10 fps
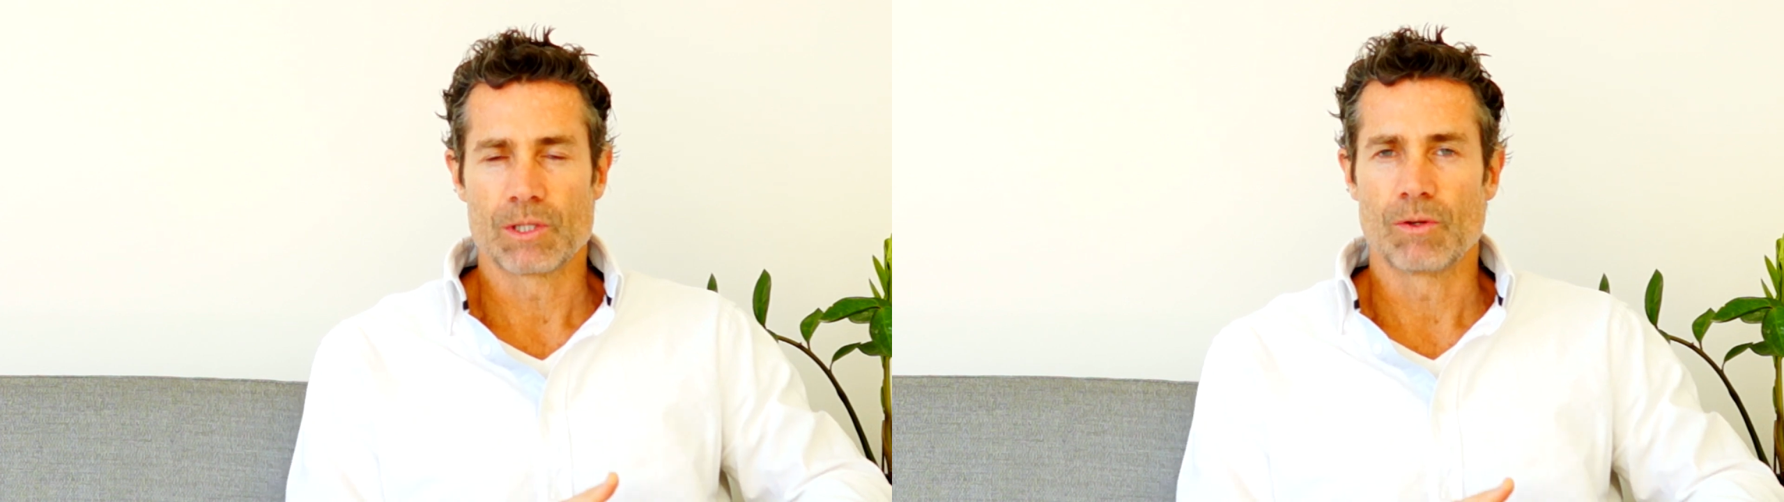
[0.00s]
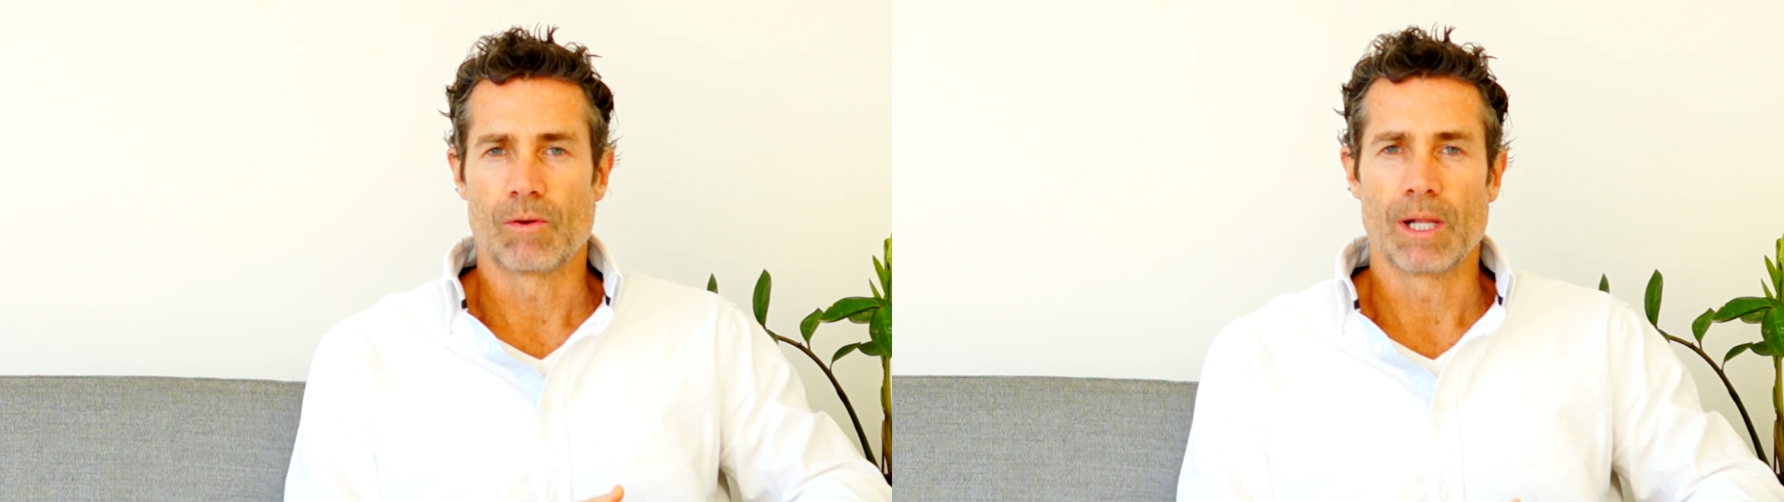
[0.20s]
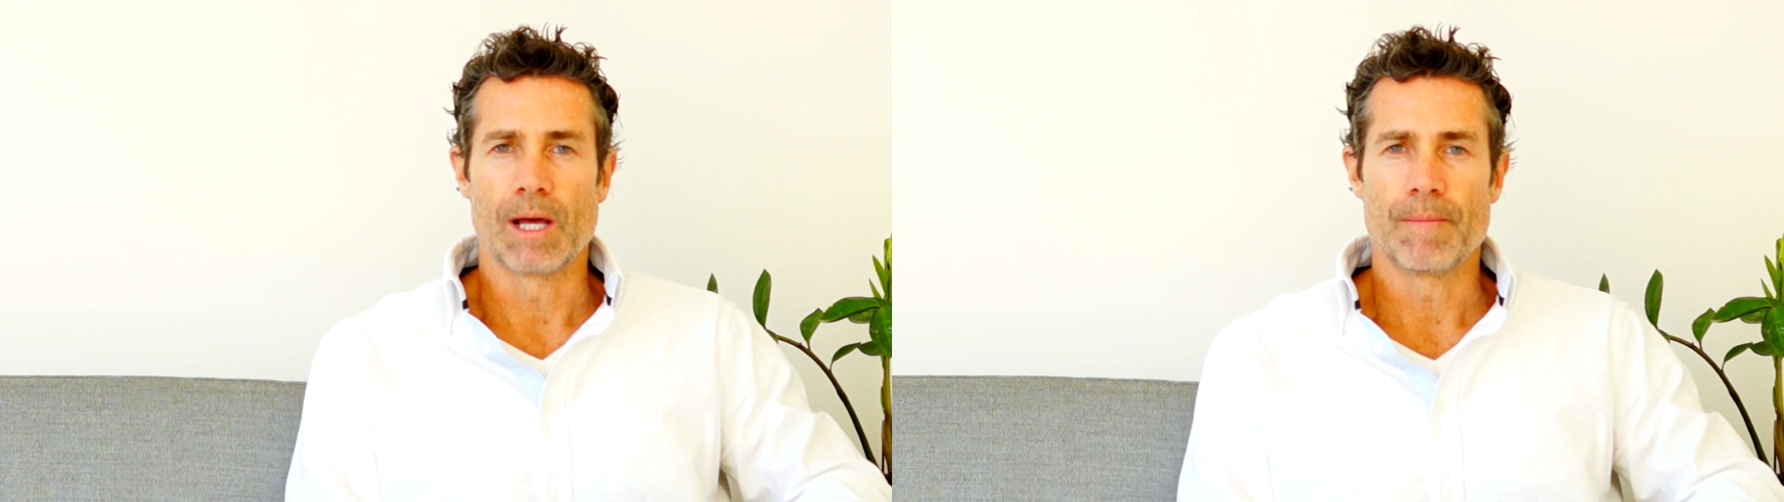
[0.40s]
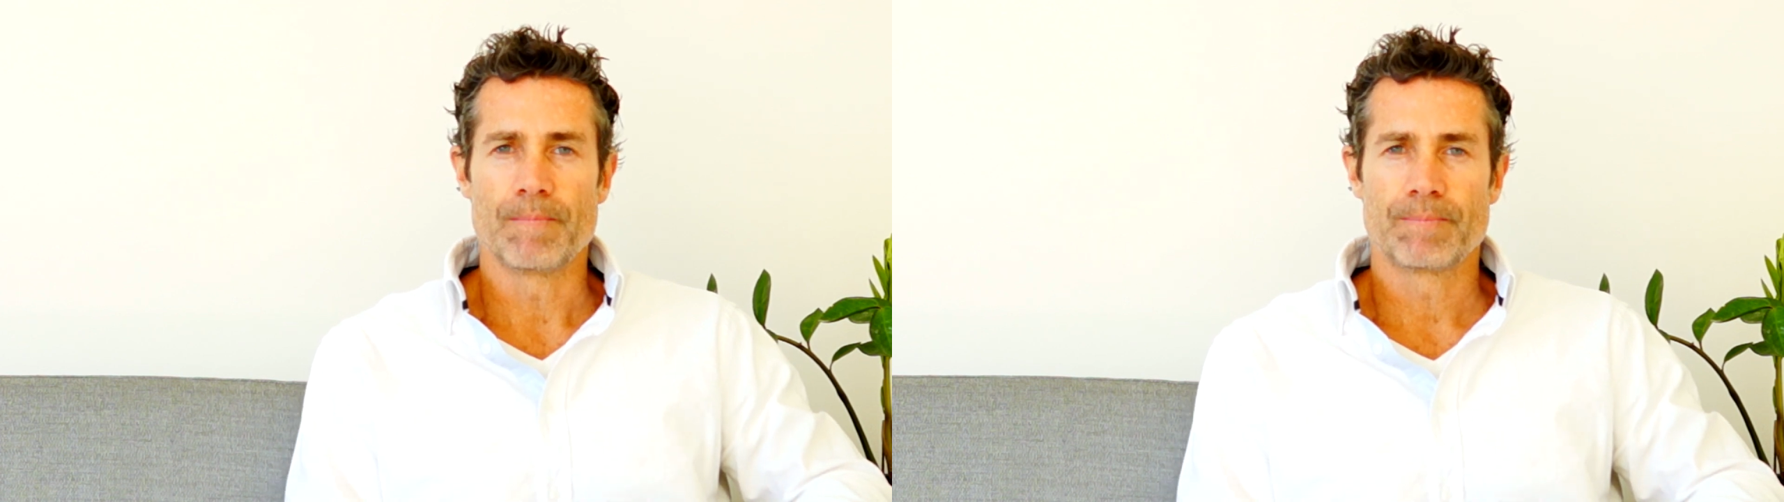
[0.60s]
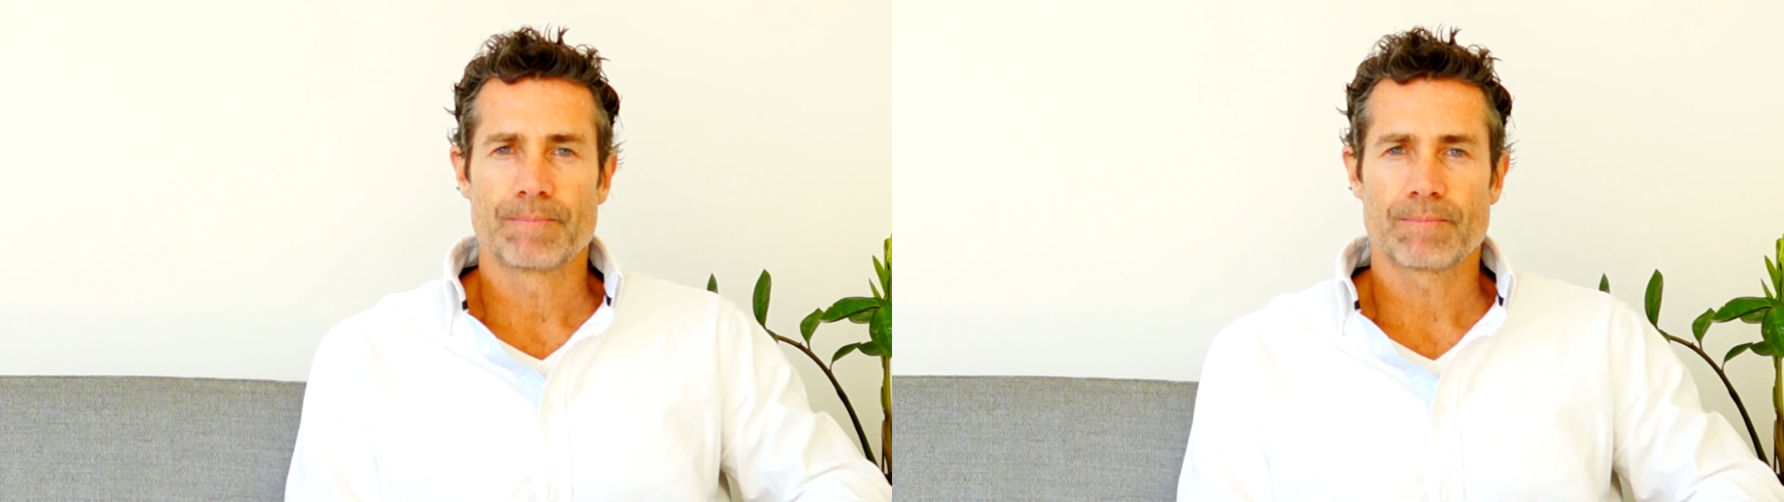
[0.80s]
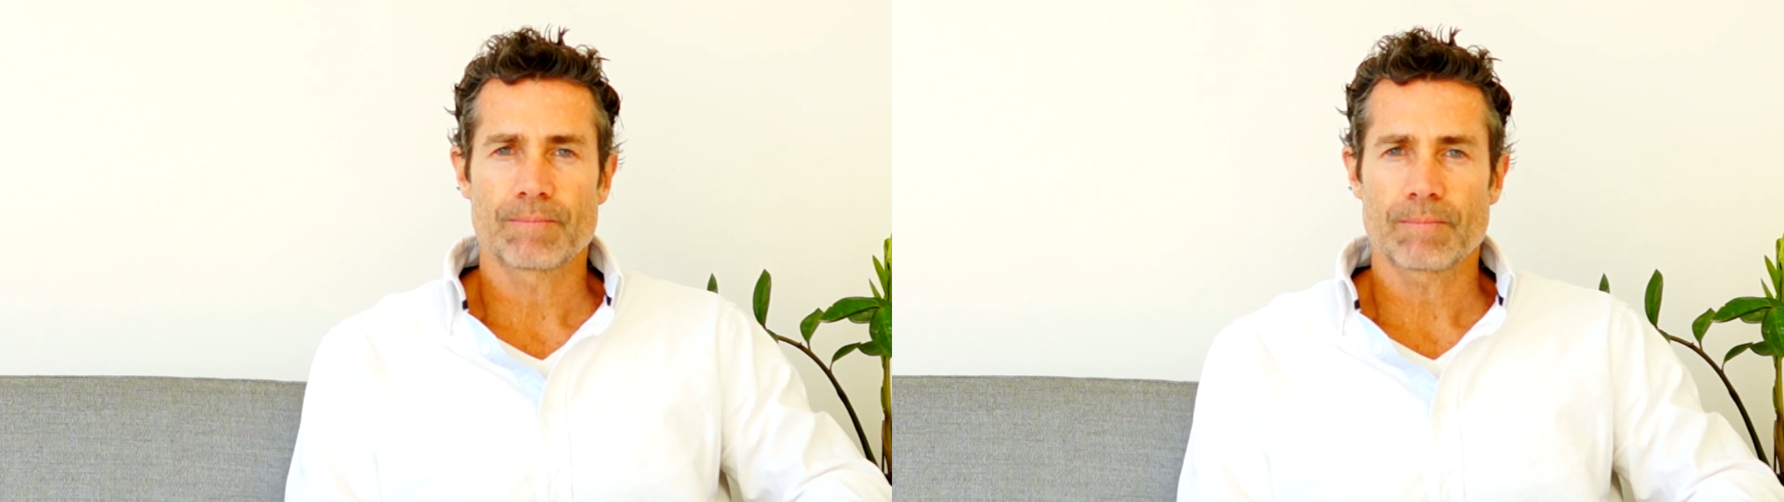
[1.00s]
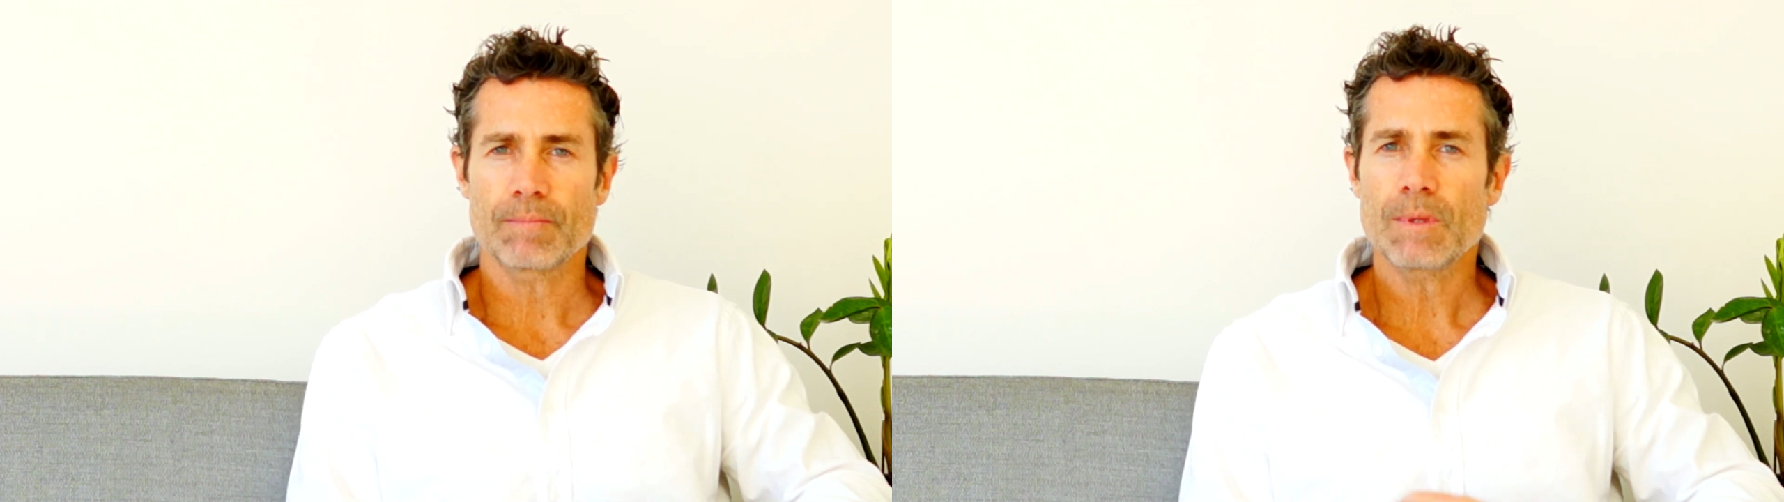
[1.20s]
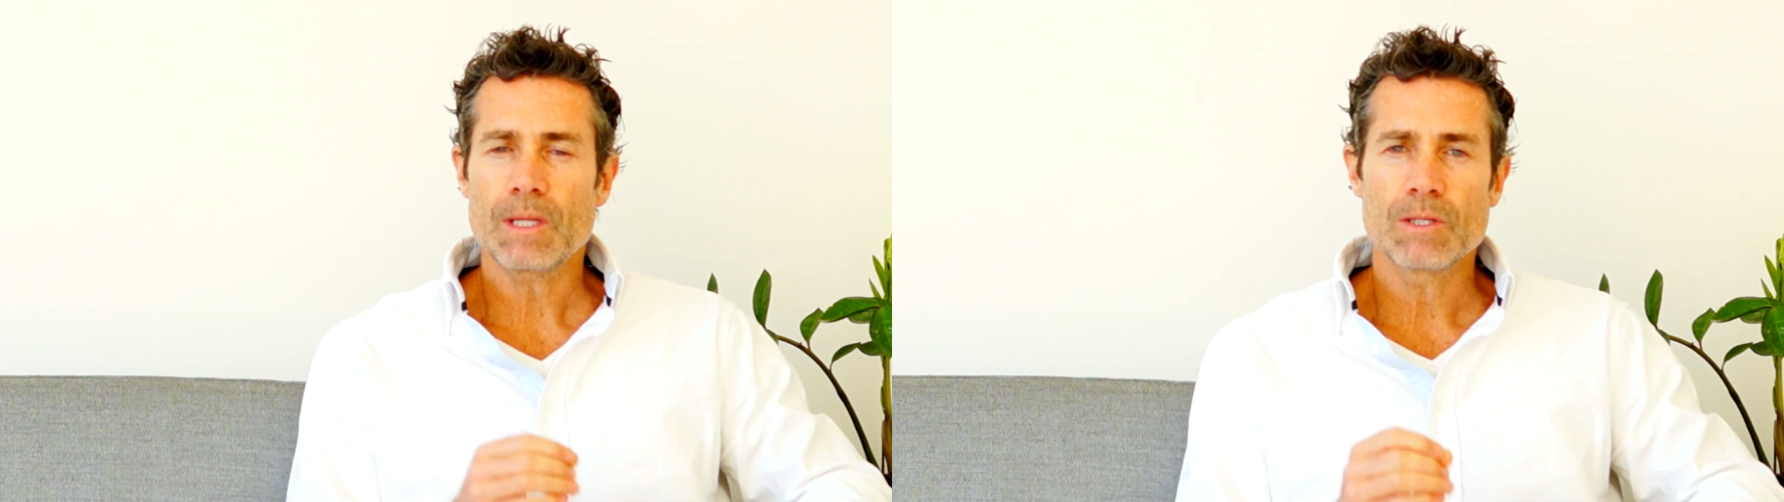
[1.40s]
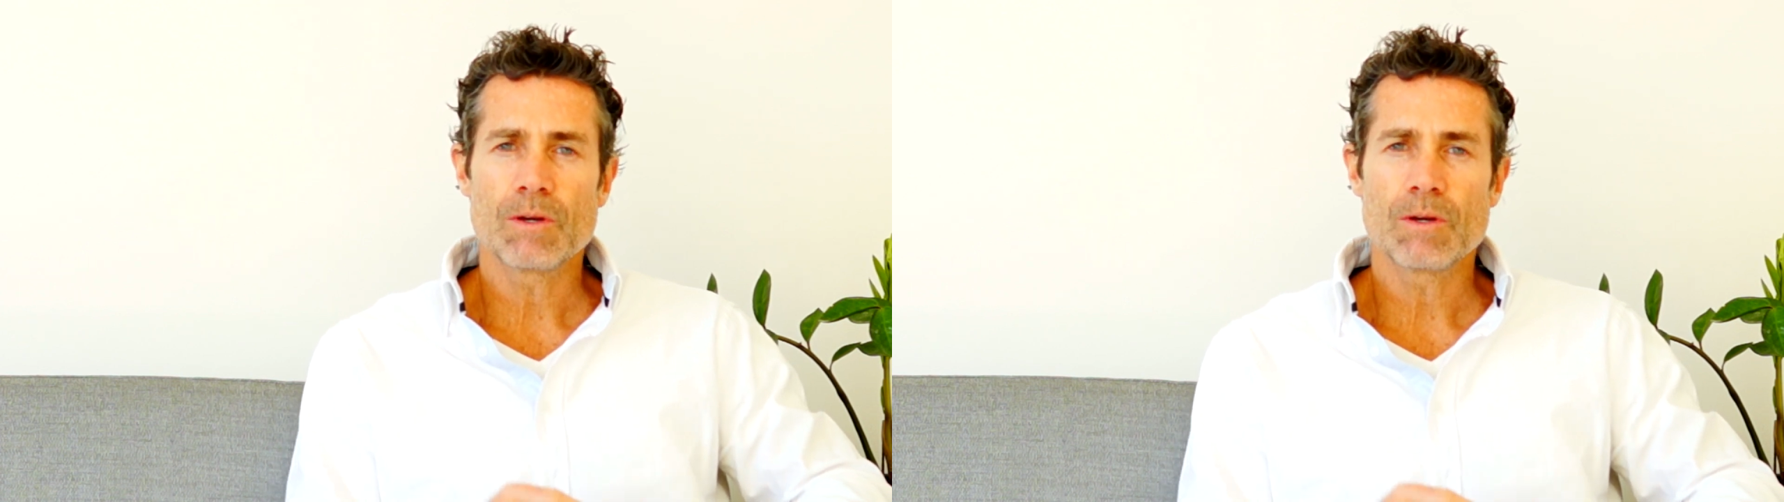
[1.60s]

storyline.